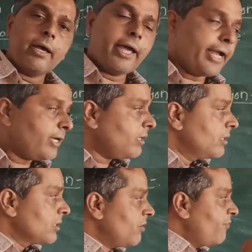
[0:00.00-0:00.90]

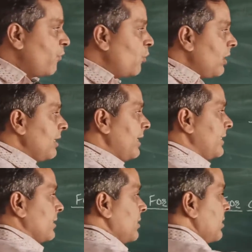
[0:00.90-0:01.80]
And the focal
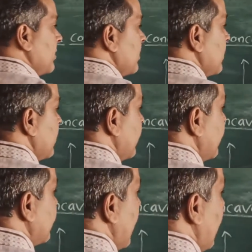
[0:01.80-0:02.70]
length,
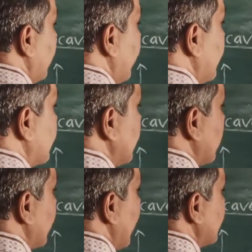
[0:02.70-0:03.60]
it is always
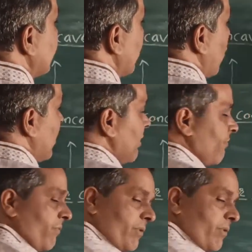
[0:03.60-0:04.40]
given by small f.